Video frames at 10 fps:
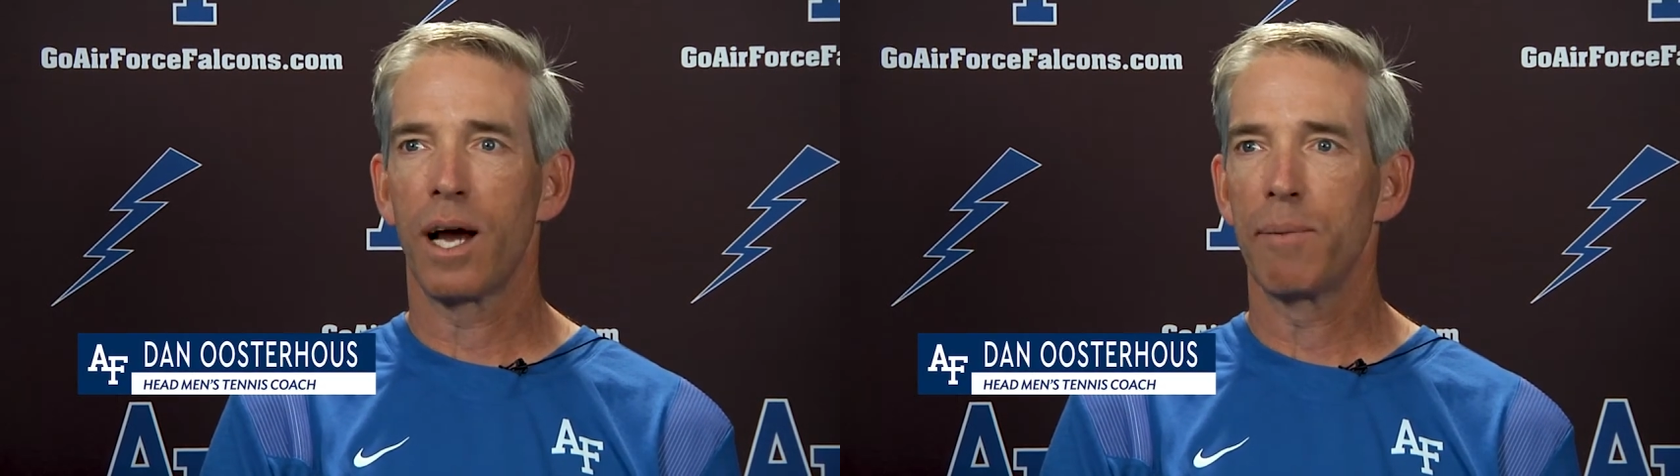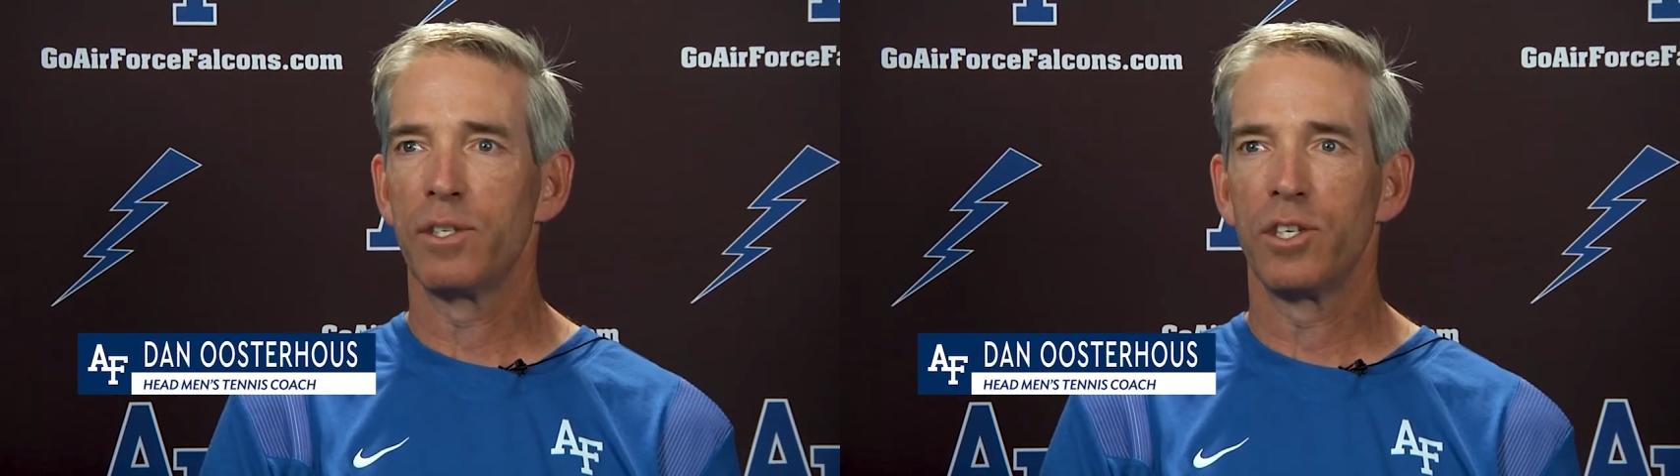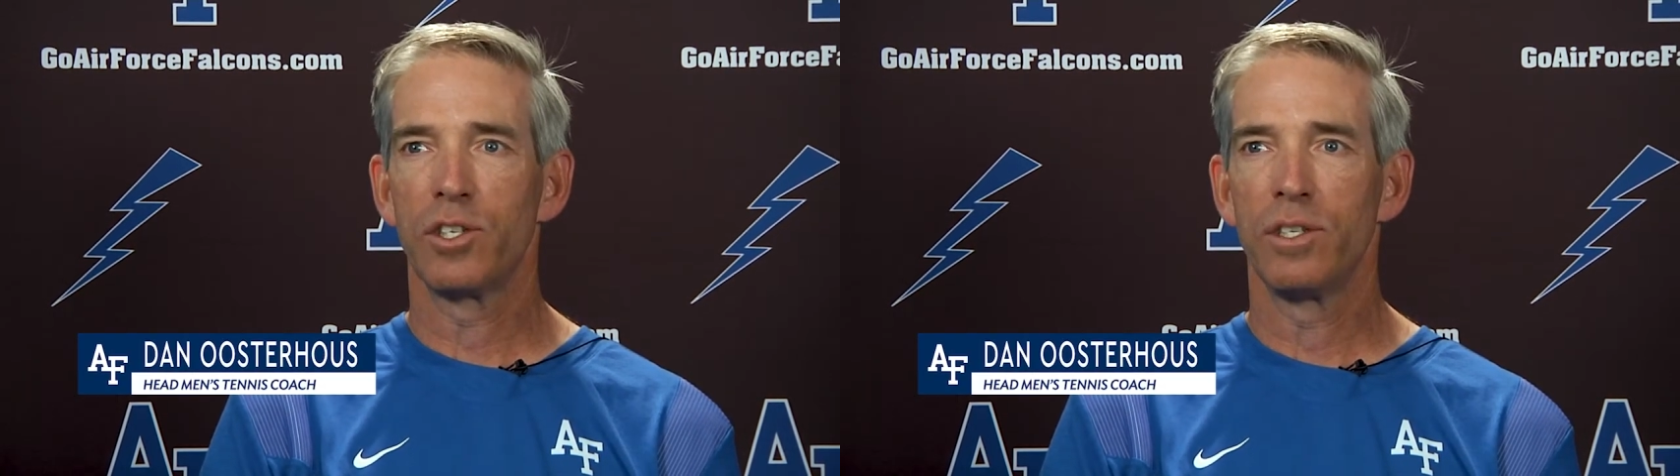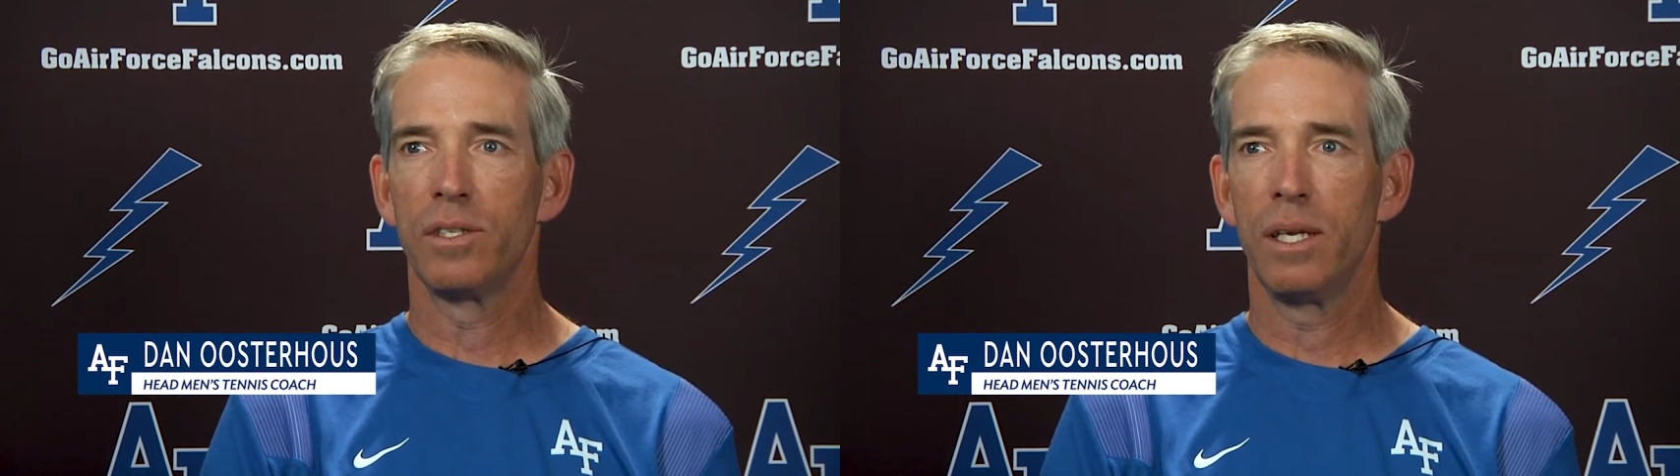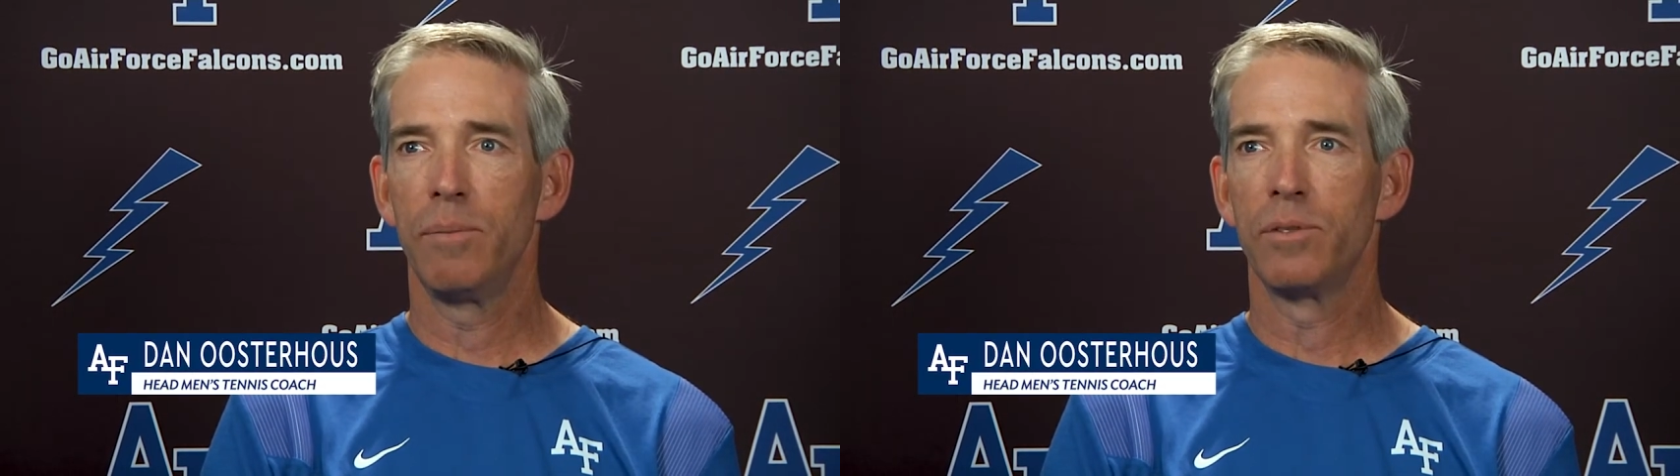competition
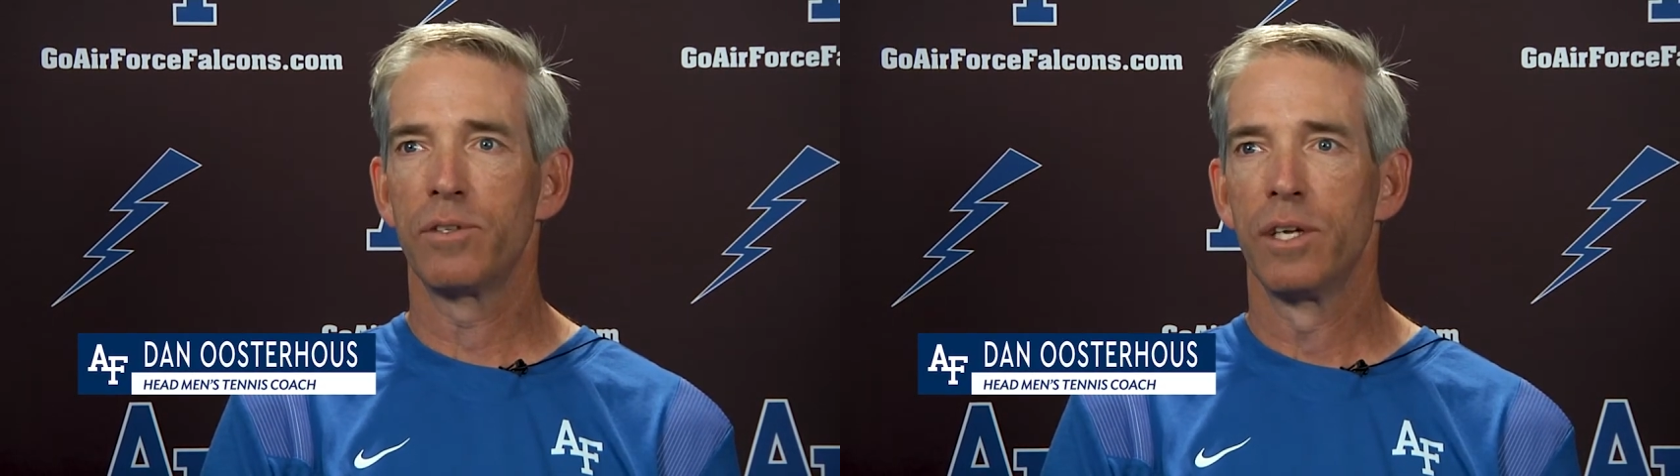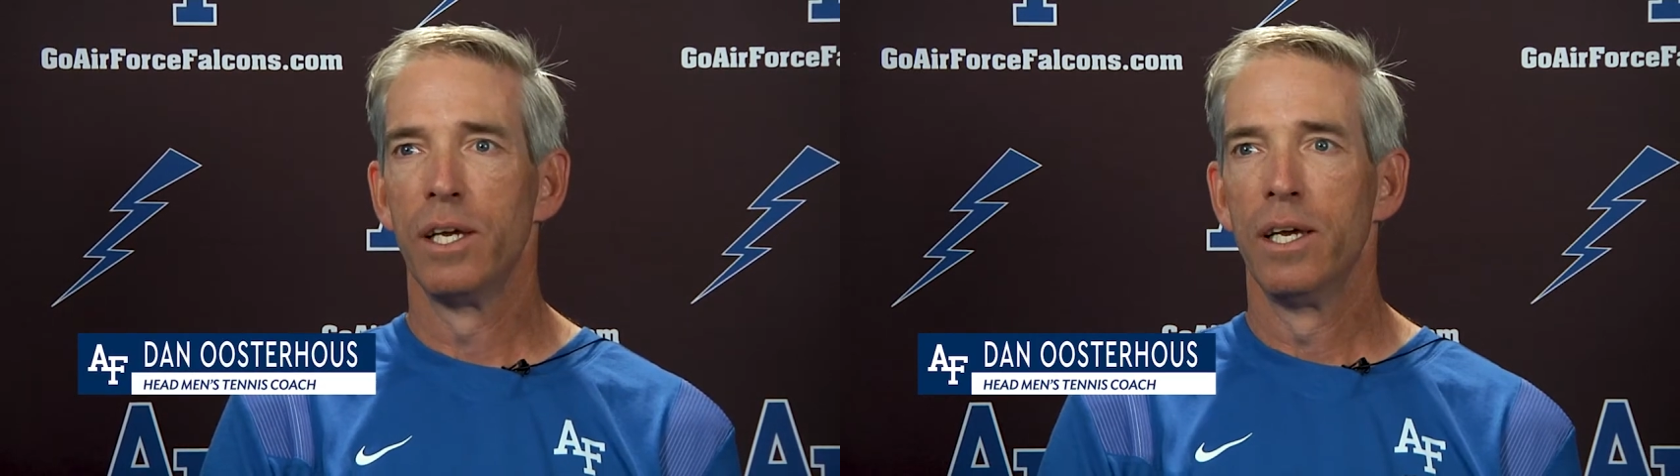teams